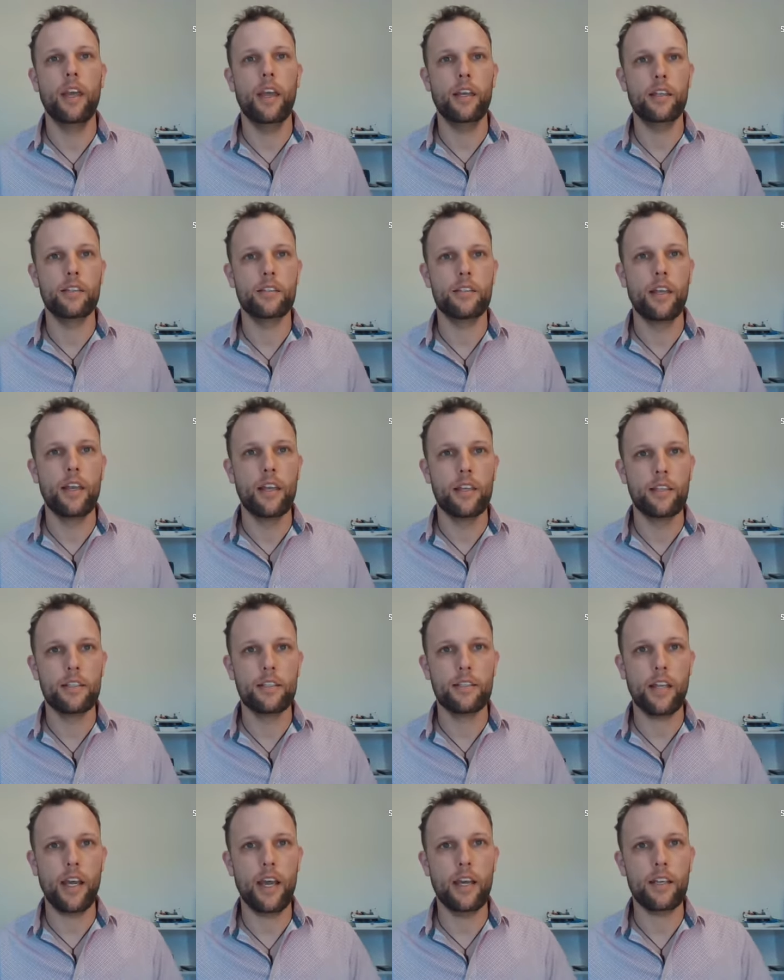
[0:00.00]
It's
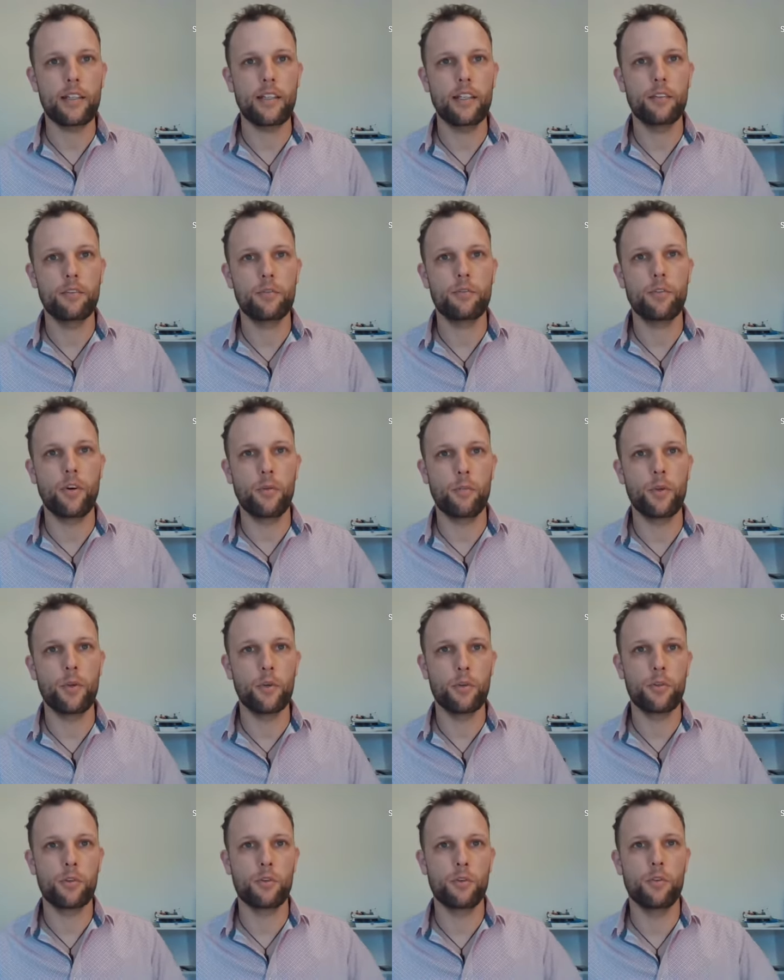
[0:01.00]
starting from
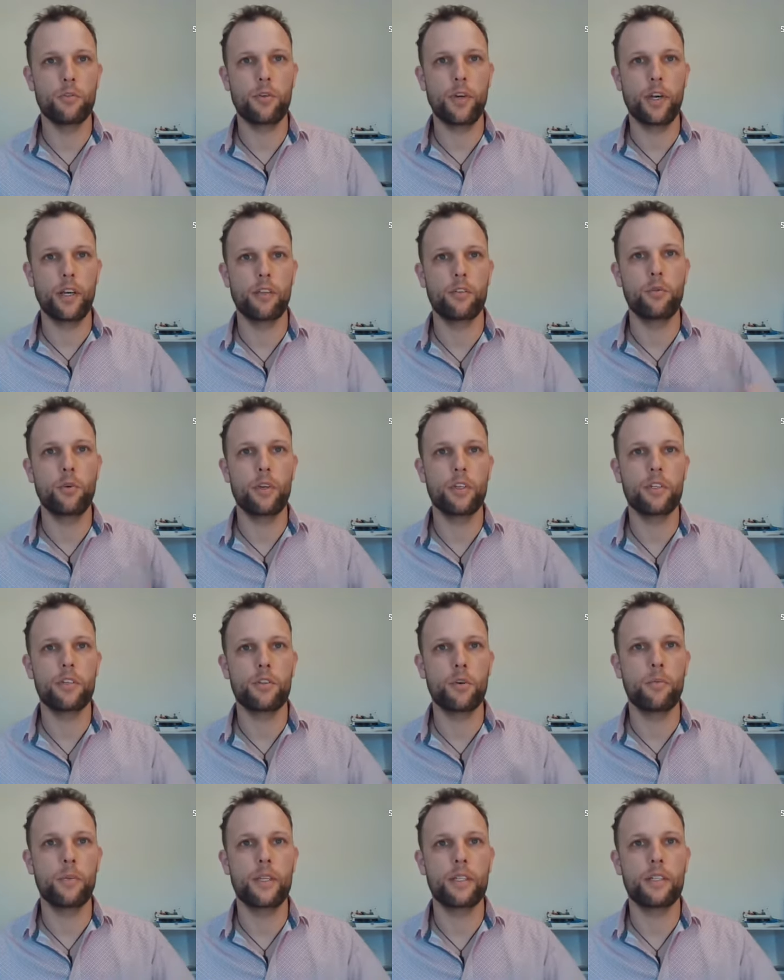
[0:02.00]
your storefront. What is
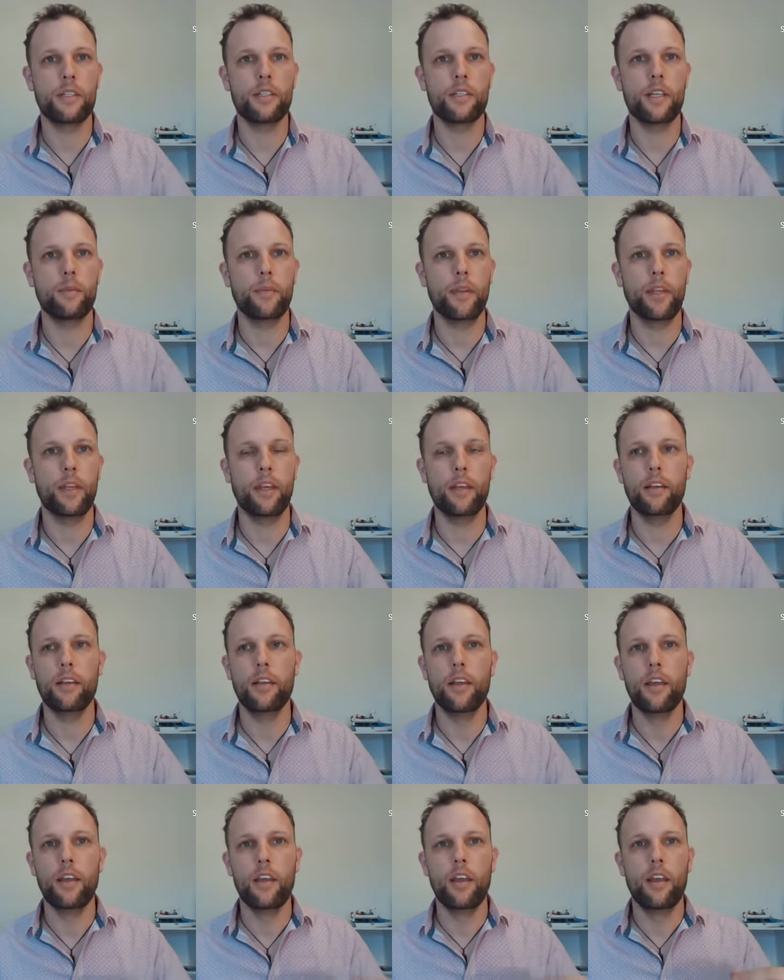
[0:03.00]
your message up there?
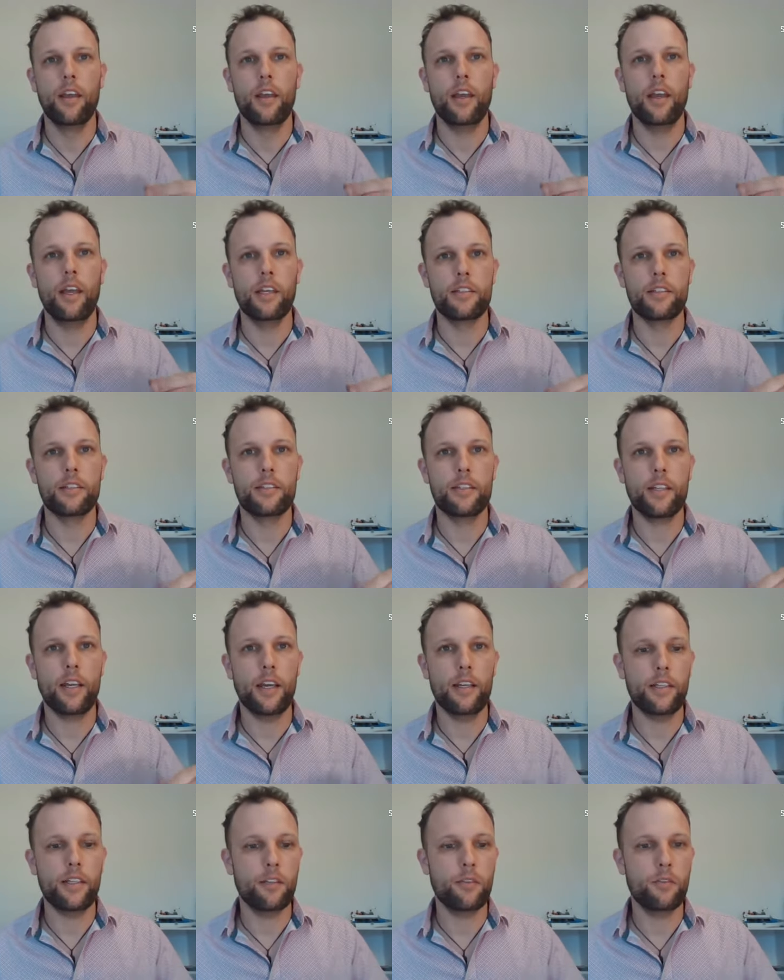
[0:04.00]
It's
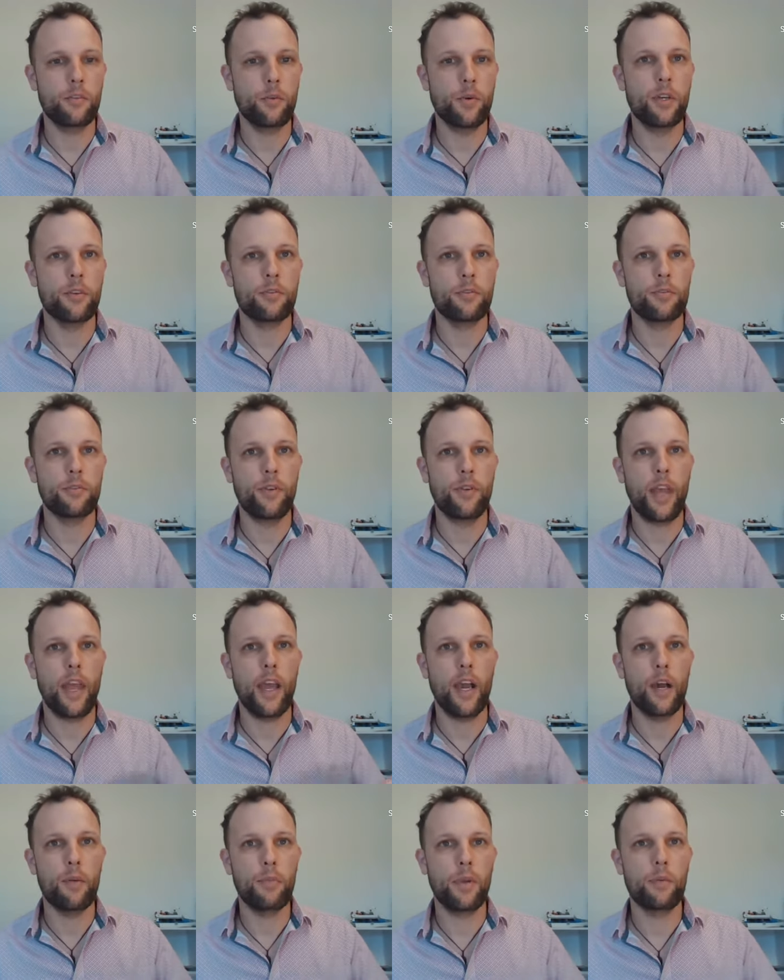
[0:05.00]
starting with
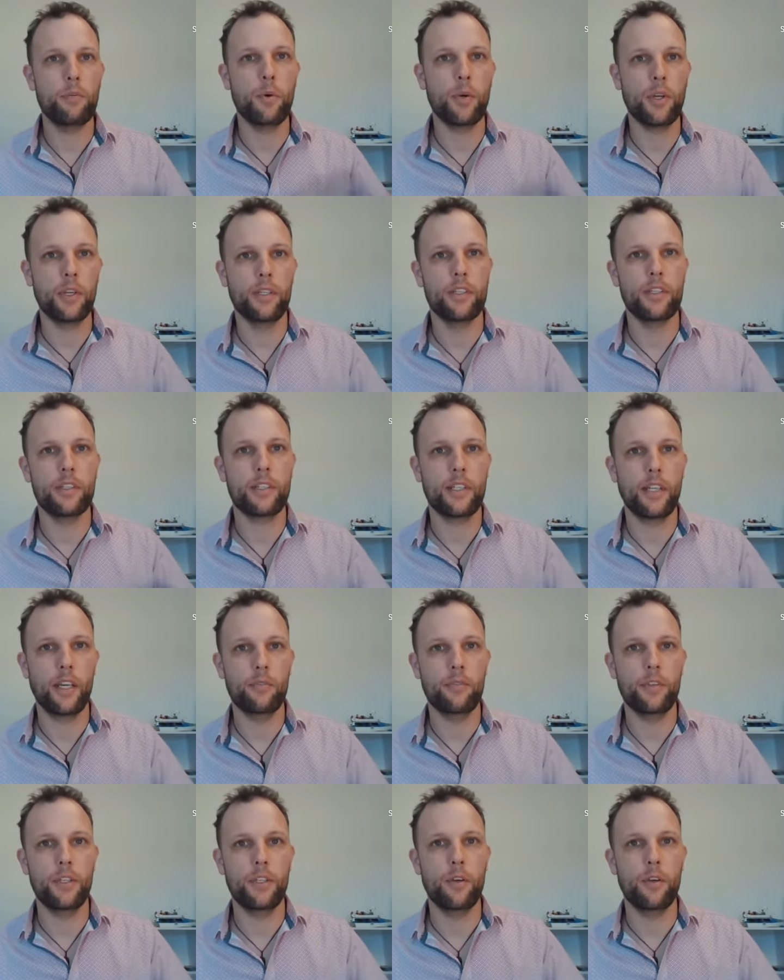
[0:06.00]
how people can
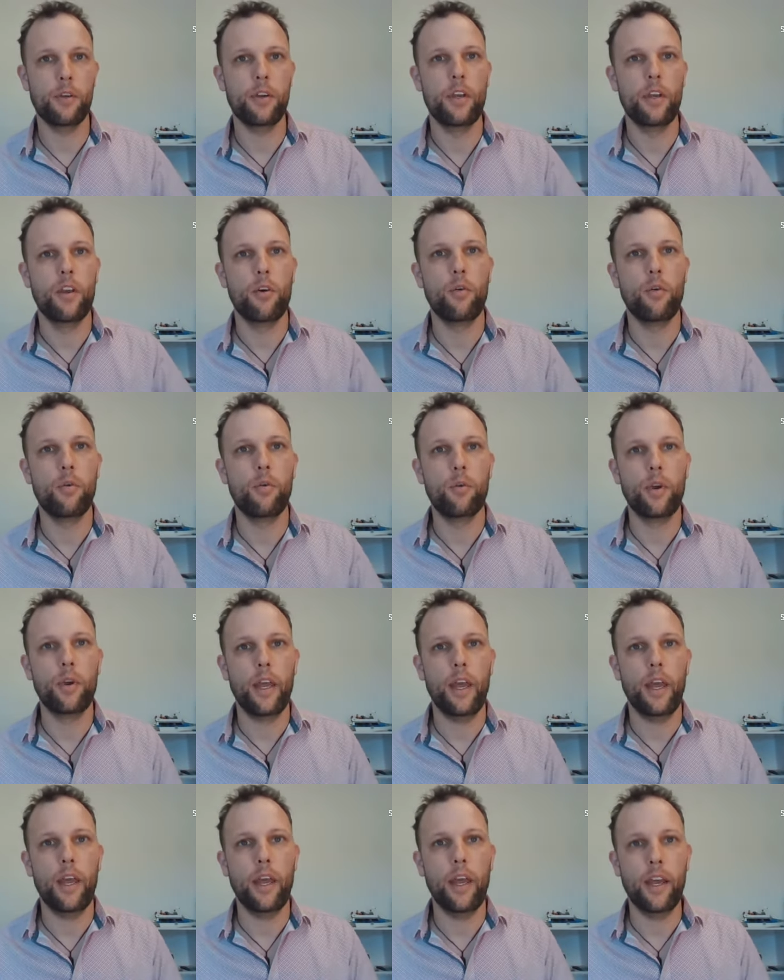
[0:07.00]
discover you.
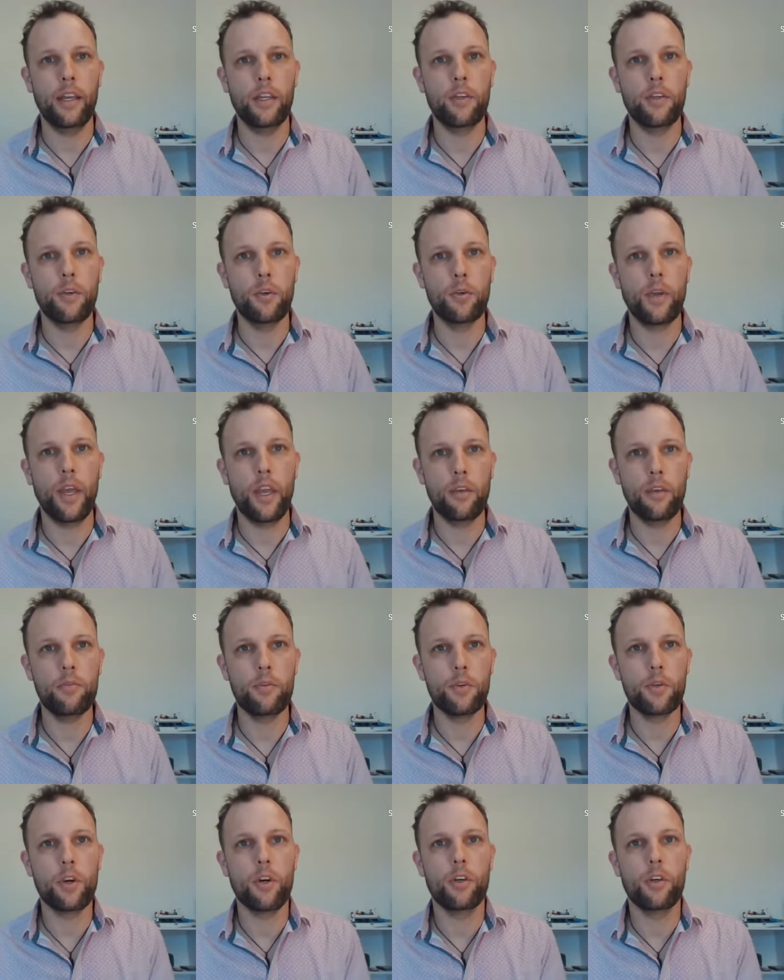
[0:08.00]
Have
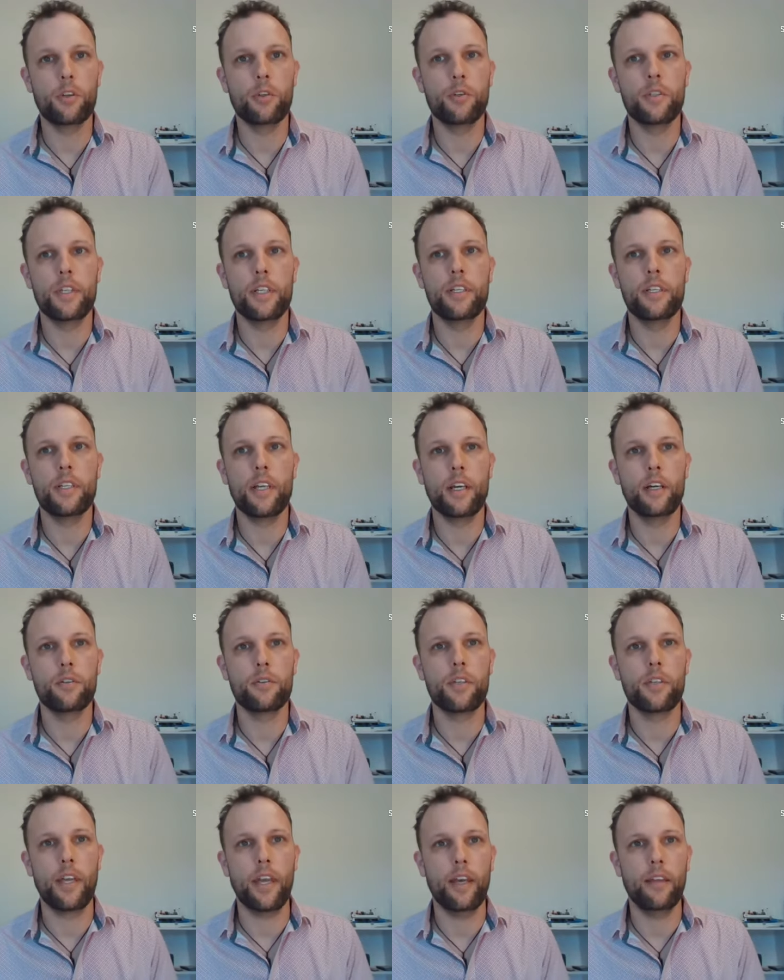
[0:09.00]
you got your
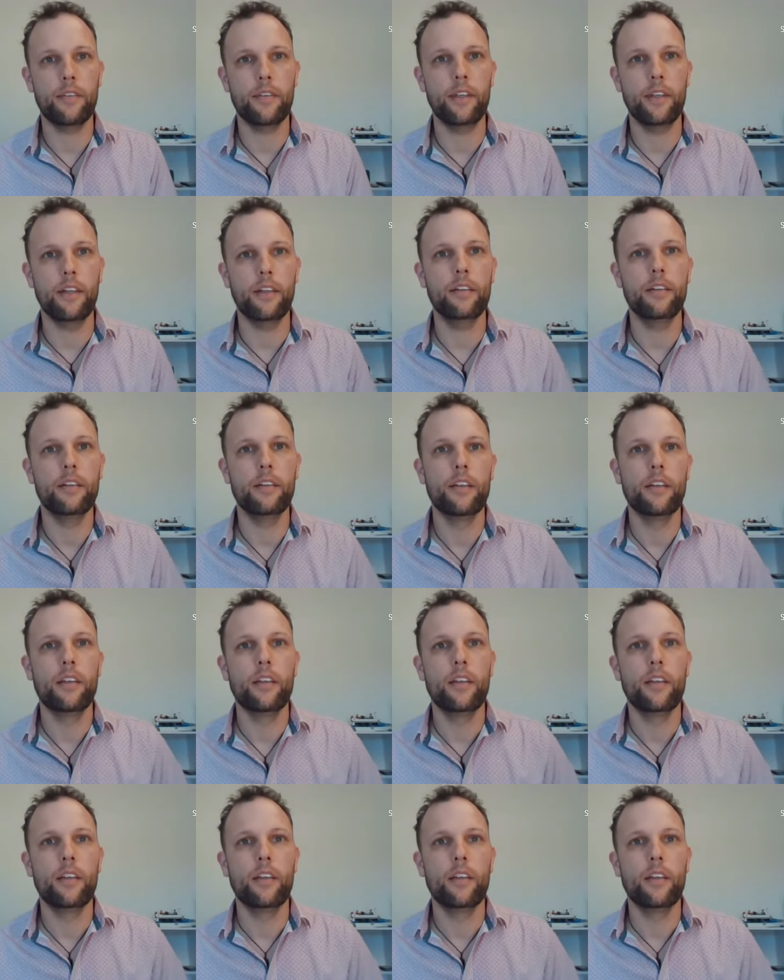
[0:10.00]
details out there?